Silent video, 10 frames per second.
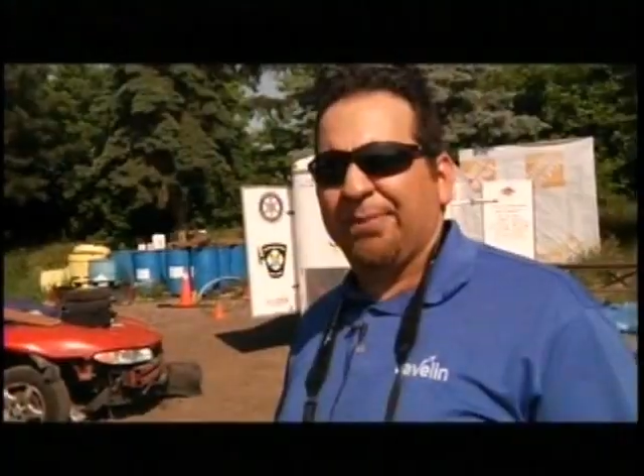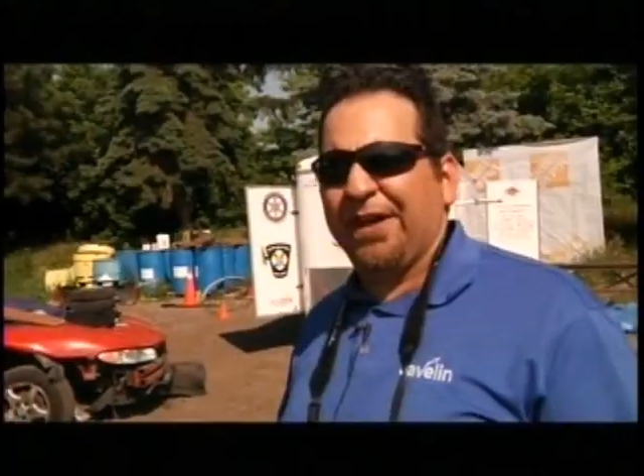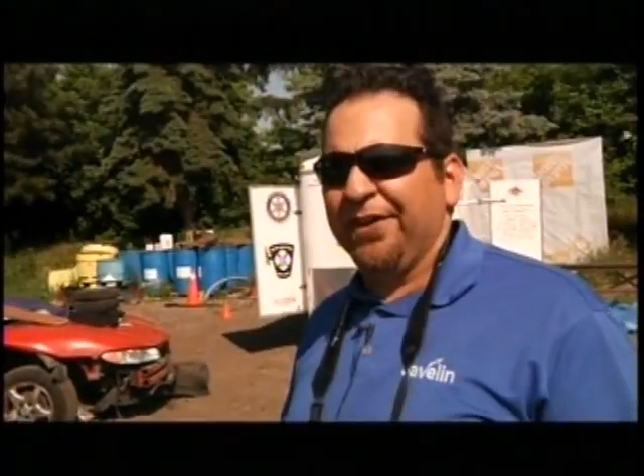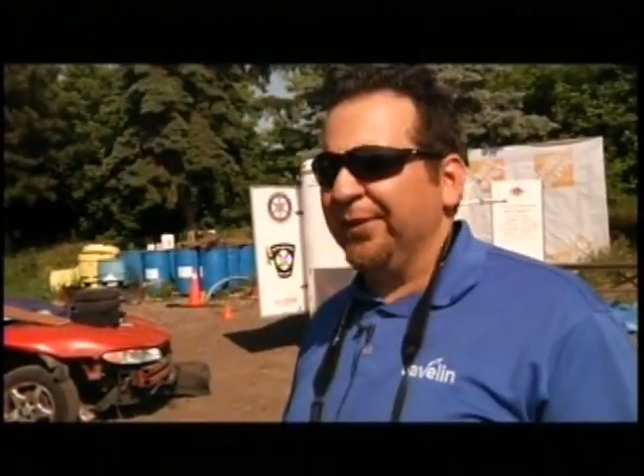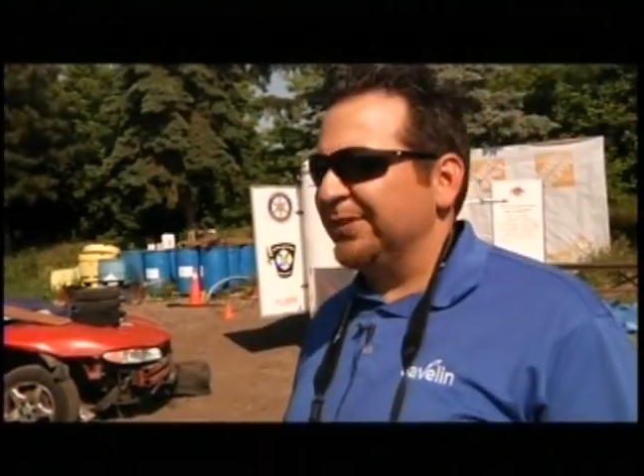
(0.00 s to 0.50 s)
least
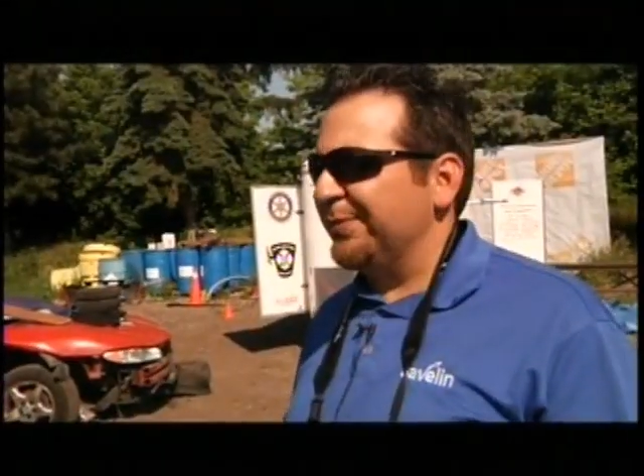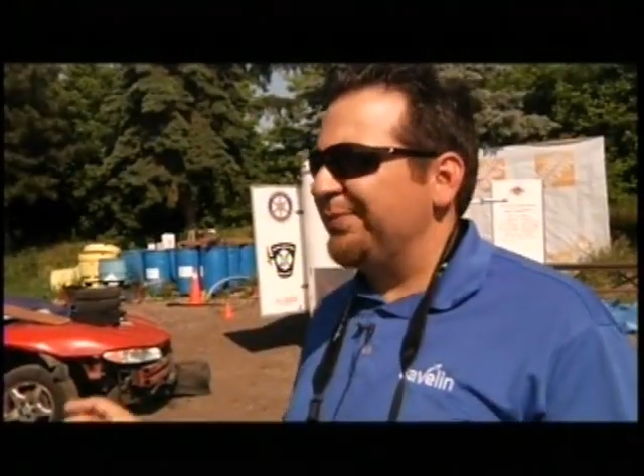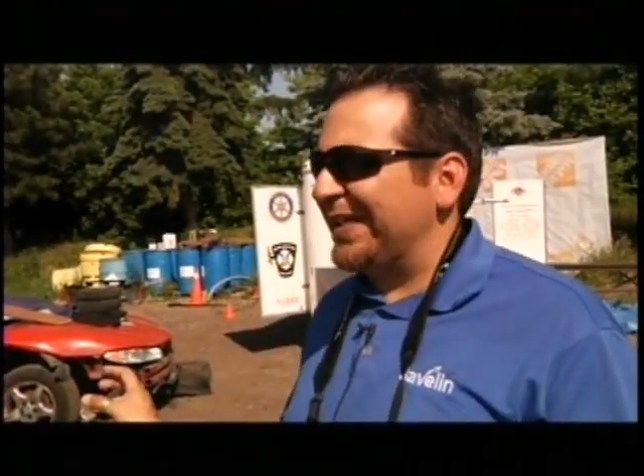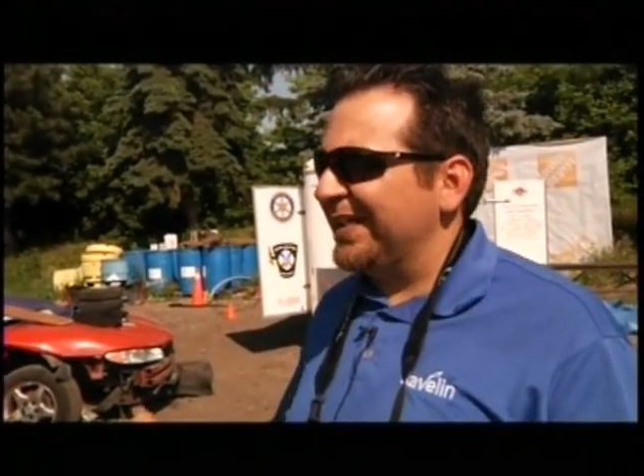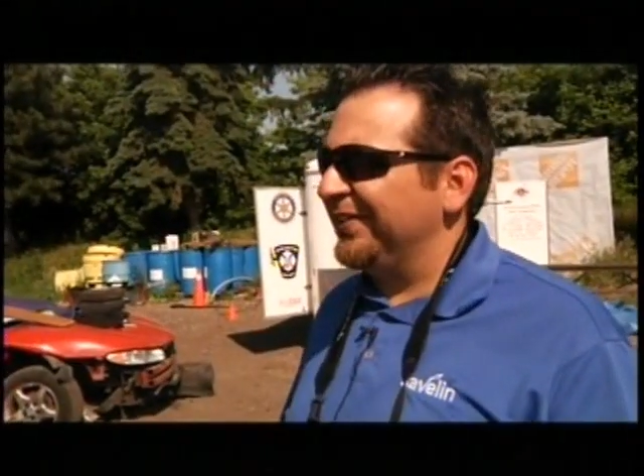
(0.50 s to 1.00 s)
prepare them to
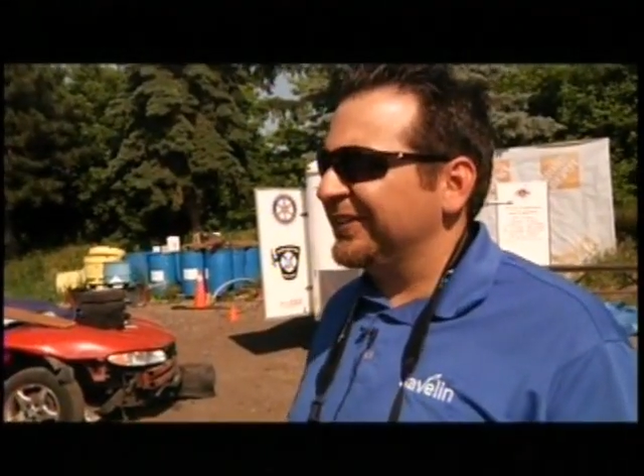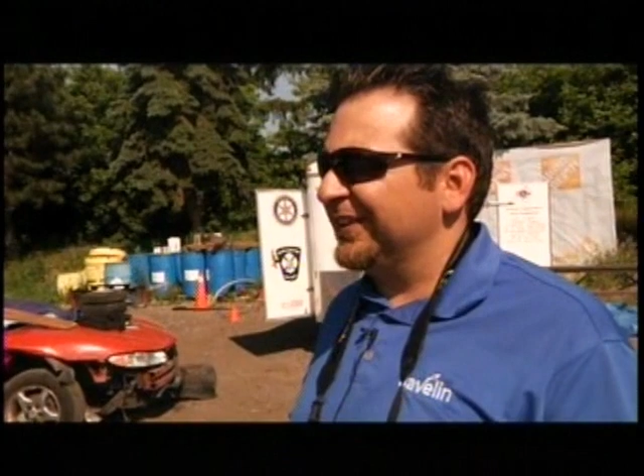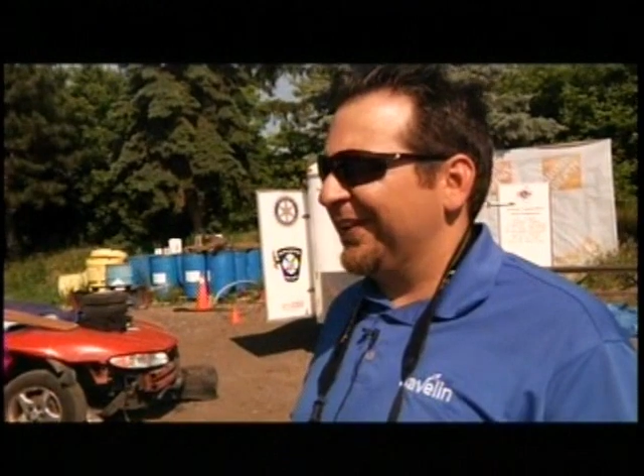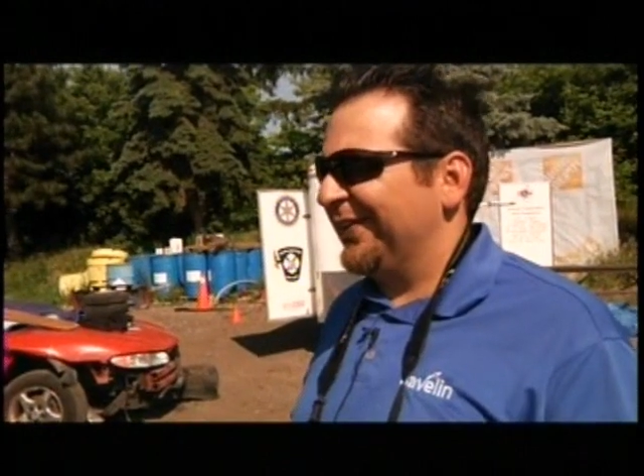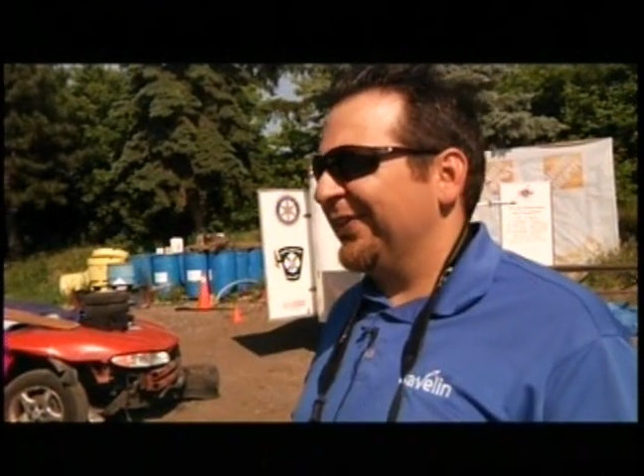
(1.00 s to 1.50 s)
be in the
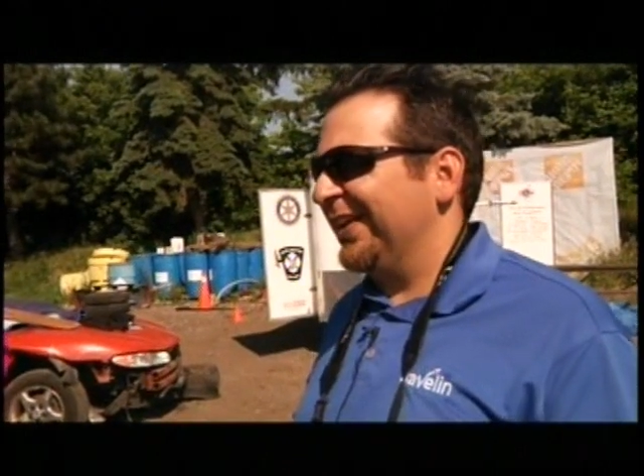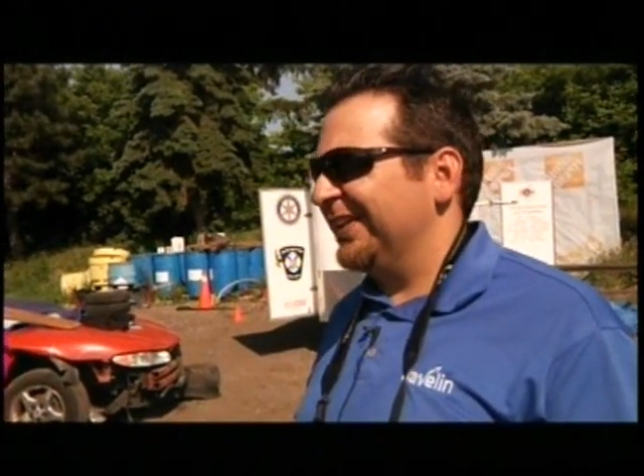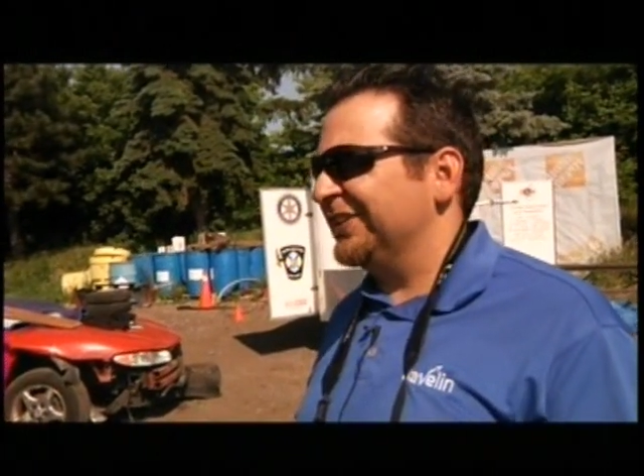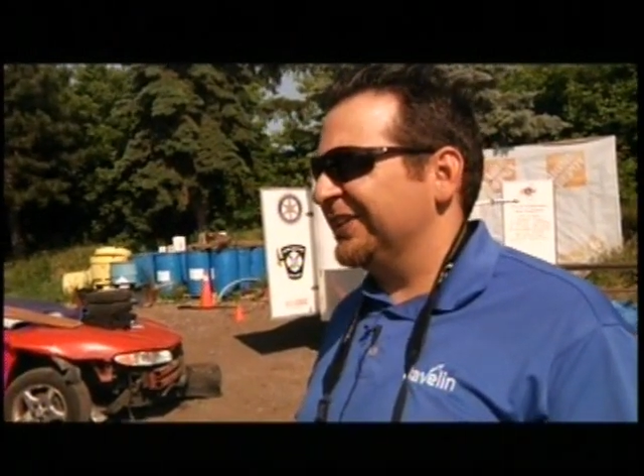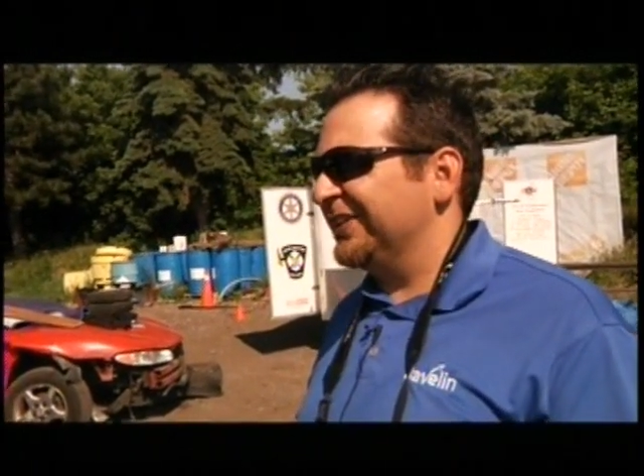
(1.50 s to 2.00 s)
scenario
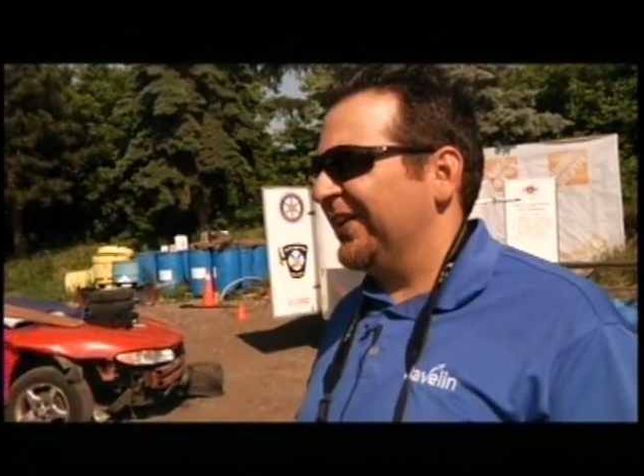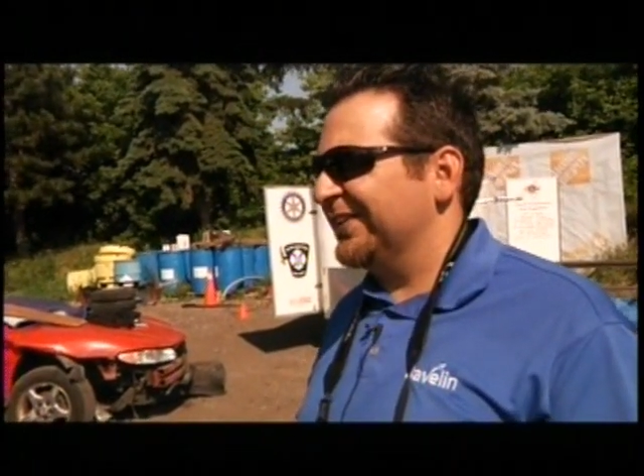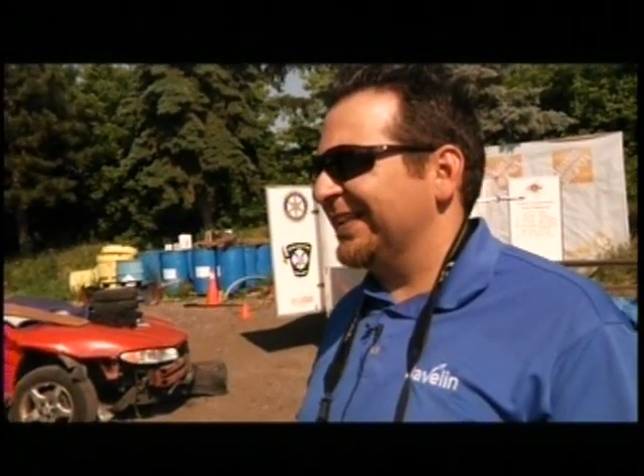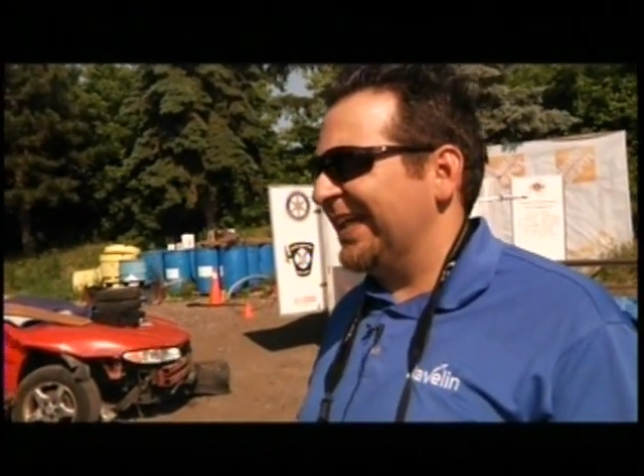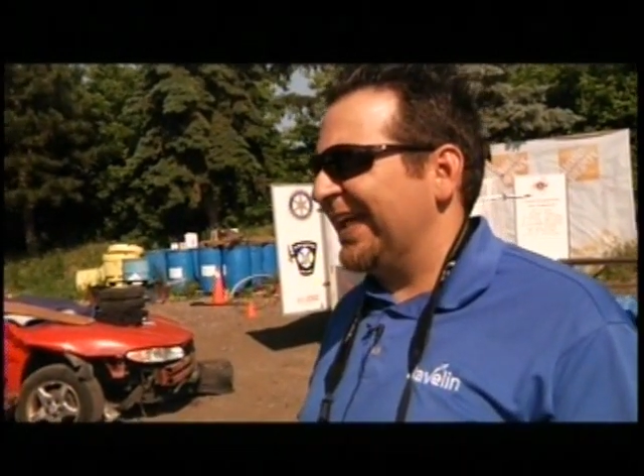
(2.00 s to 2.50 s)
that you just
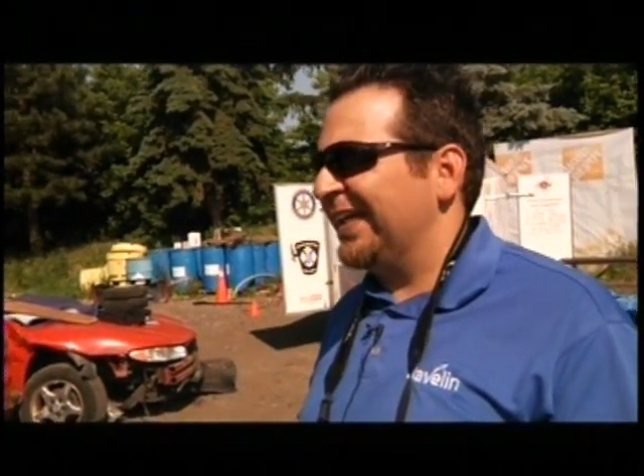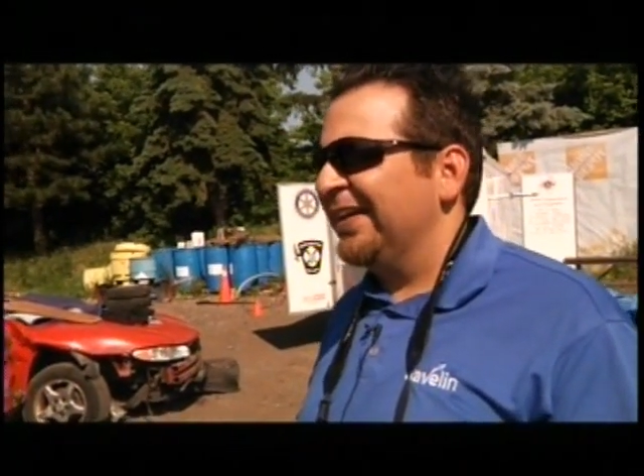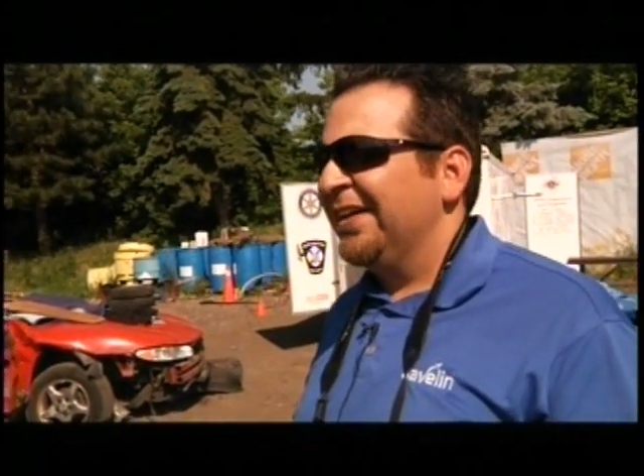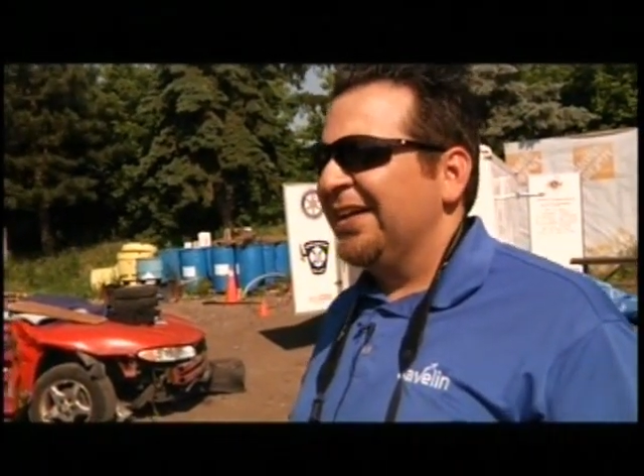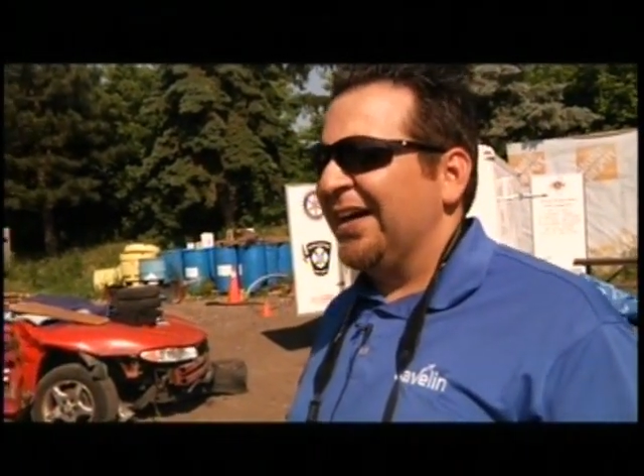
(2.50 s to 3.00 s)
saw today.